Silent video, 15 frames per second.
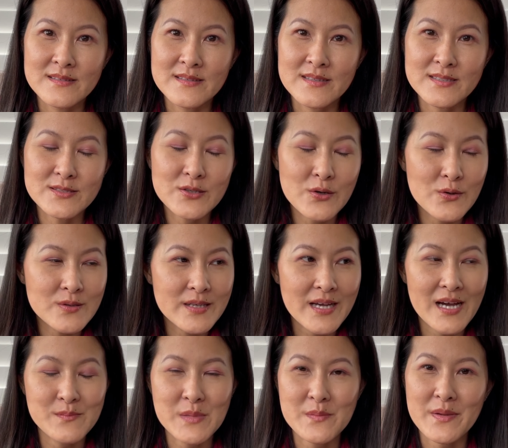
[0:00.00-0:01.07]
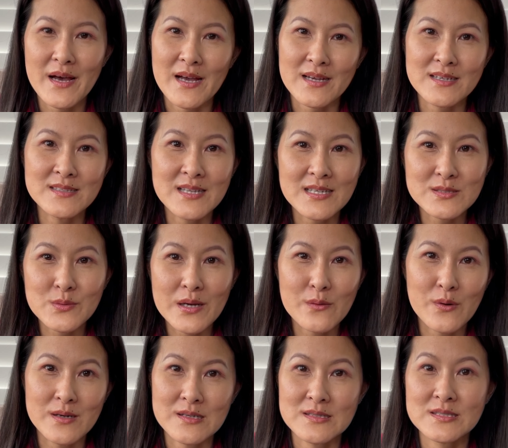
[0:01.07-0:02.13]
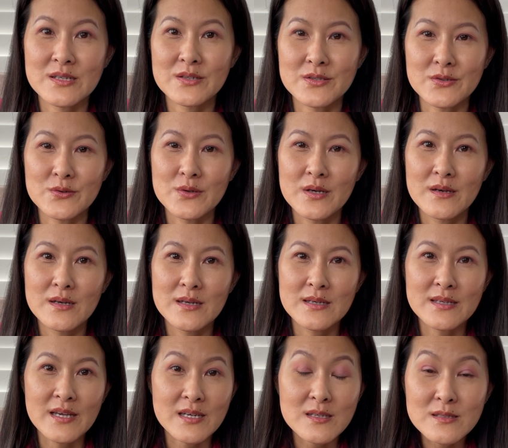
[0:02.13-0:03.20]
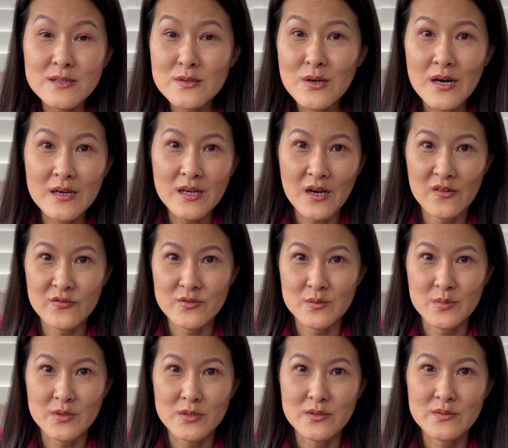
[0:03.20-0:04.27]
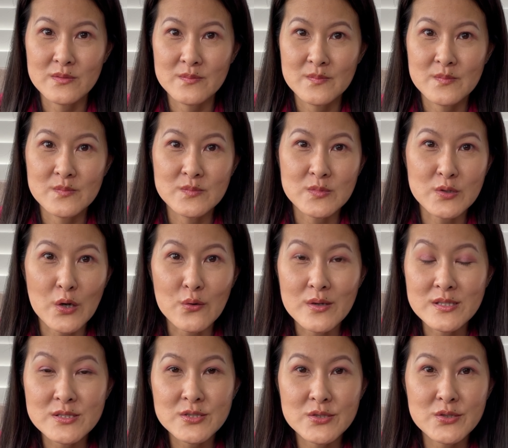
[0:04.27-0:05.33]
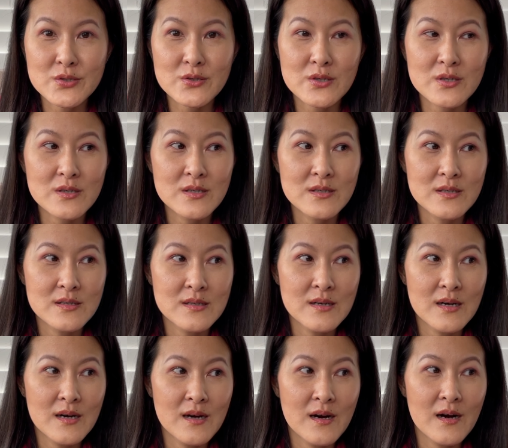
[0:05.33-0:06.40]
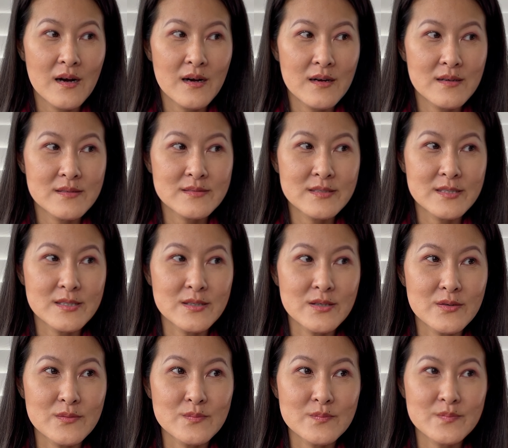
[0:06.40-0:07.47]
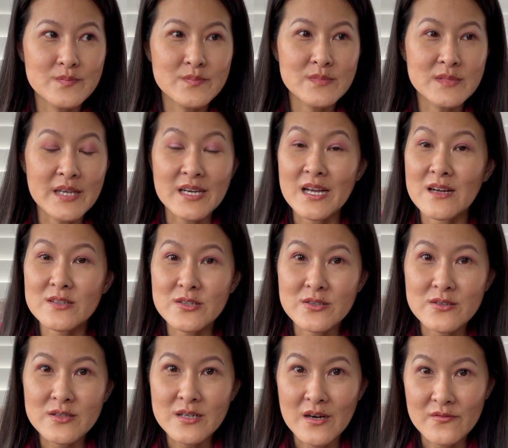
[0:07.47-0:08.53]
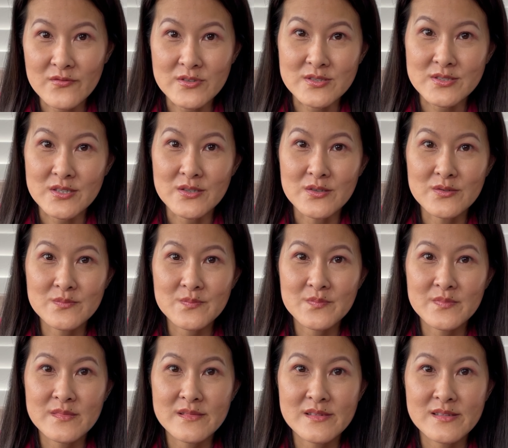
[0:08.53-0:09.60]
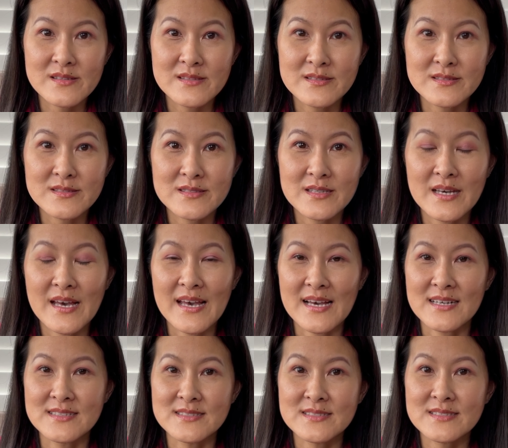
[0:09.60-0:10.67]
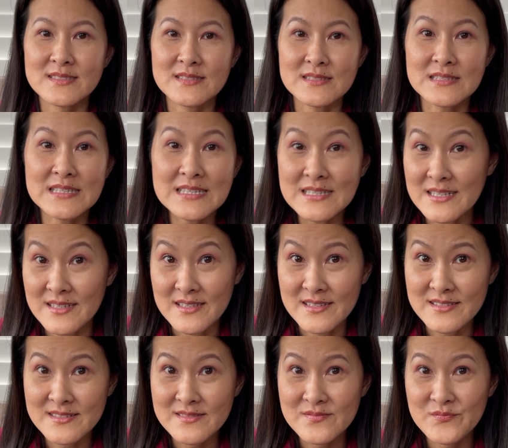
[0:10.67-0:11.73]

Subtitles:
It totally had my back. And that's why I wanted to tell you, get a little uncomfortable, go into your, you know, get out of your comfort zone and lean in